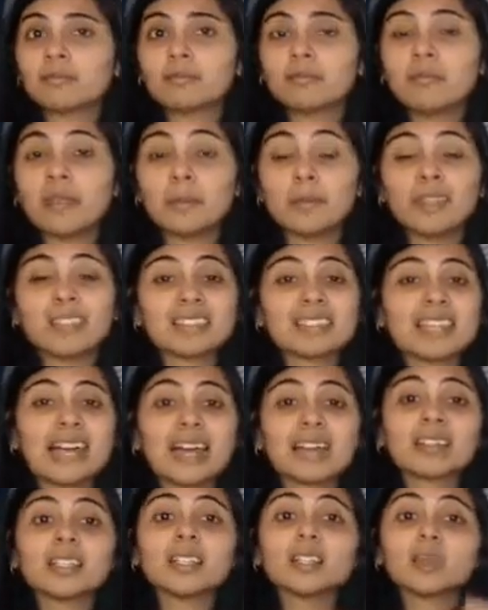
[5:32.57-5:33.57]
maybe
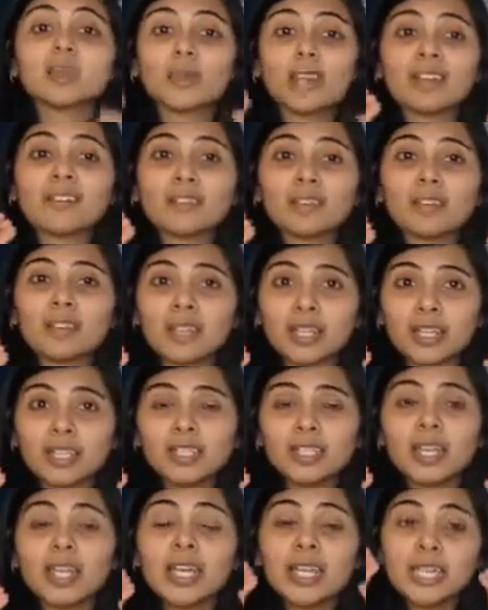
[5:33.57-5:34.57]
sadness, whatever it
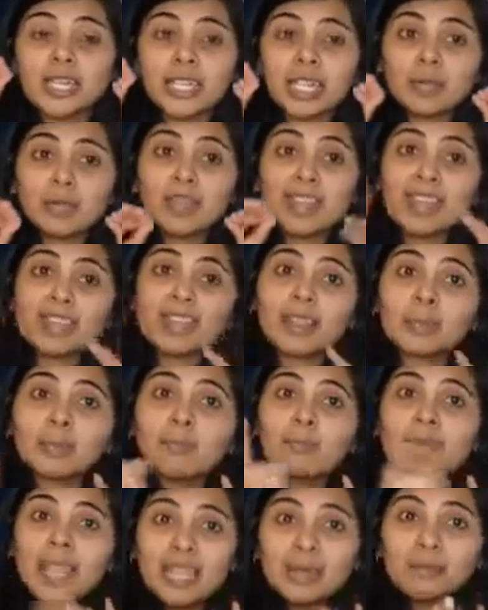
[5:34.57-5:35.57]
is, name it and then
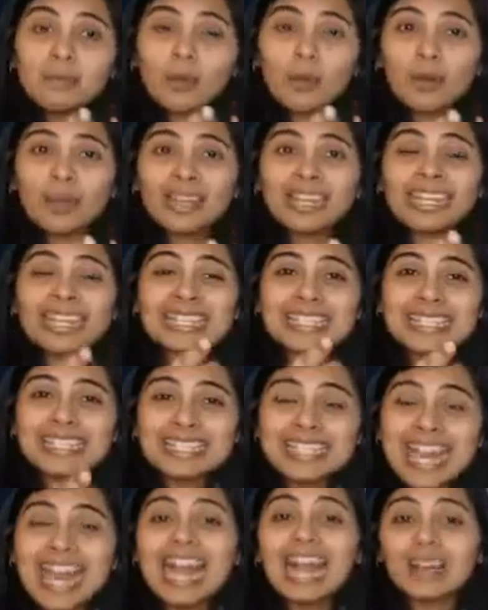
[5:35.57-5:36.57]
pinpoint
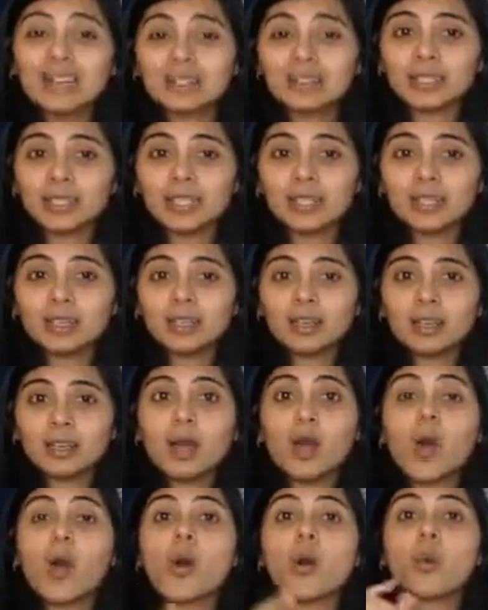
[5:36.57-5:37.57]
exactly
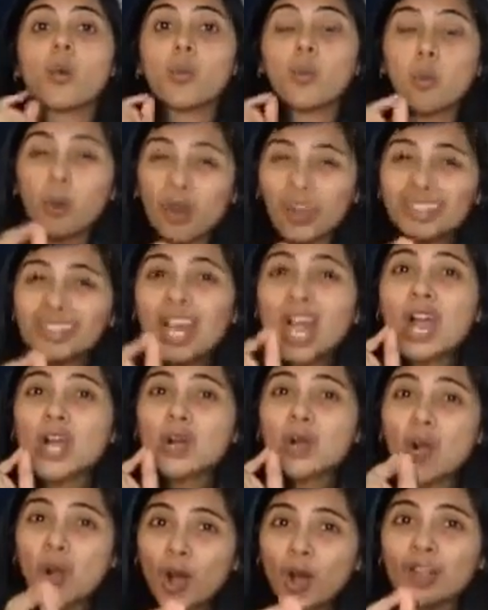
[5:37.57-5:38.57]
what
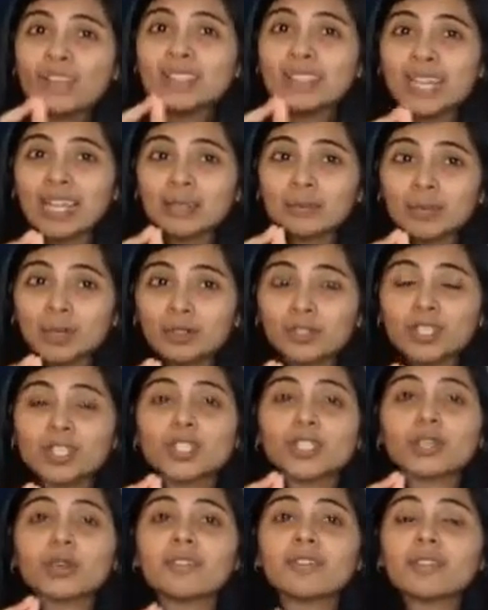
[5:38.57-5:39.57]
caused that emotion.
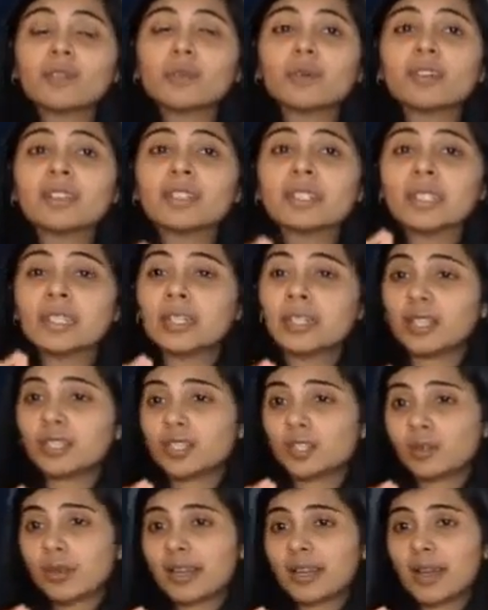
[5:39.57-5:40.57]
So if you are a
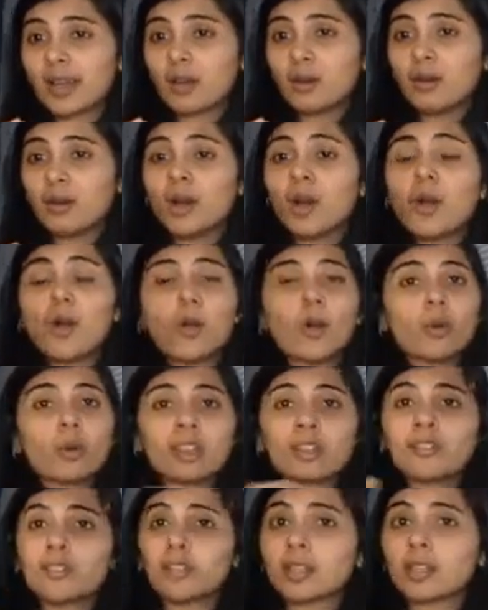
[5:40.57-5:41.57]
teenager right now, or
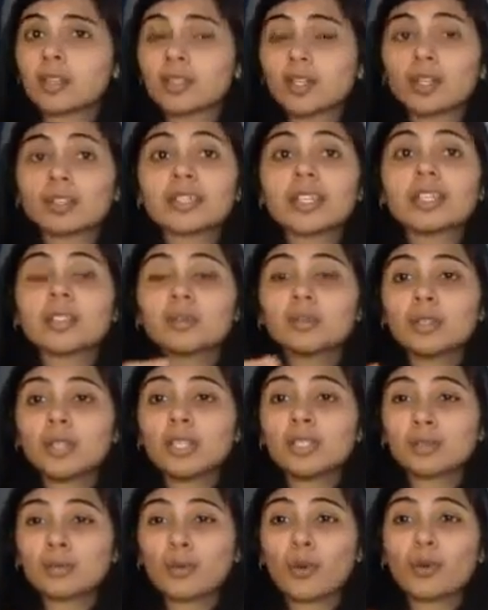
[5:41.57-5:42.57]
even an adult and you
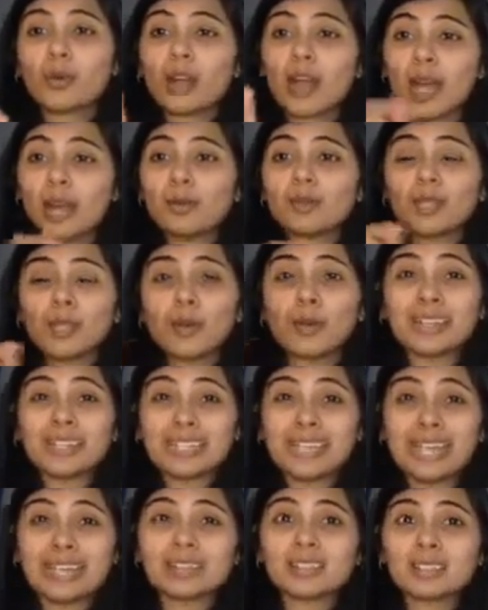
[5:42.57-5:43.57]
need support, I would go and
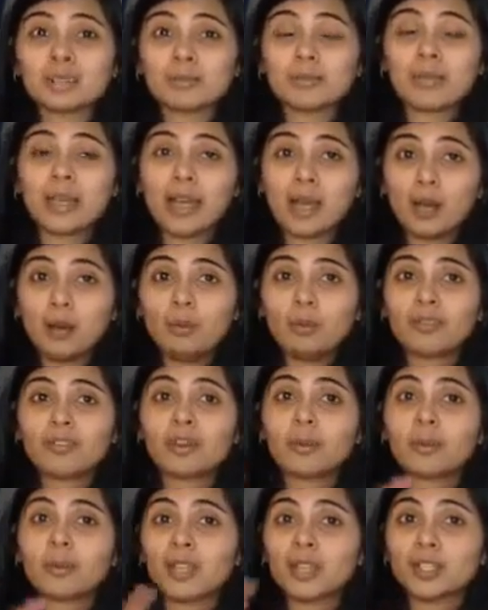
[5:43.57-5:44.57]
get some help
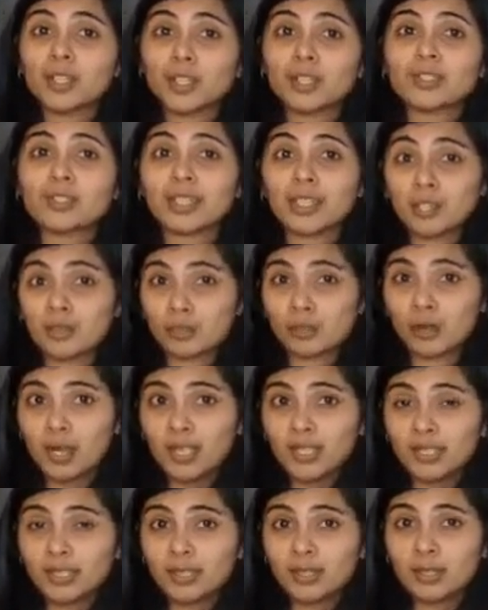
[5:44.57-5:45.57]
from an adult that you
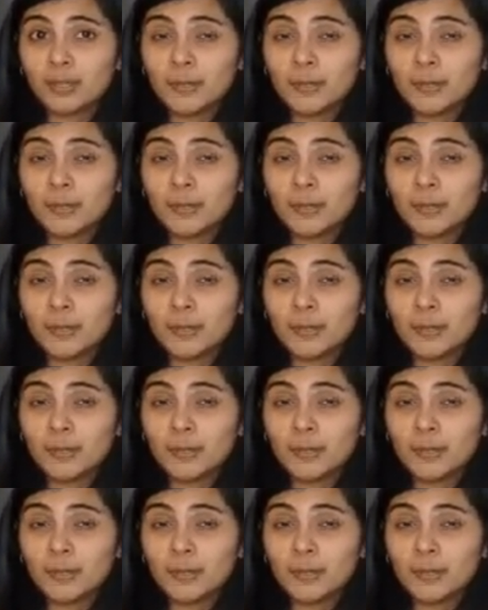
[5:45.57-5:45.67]
trust.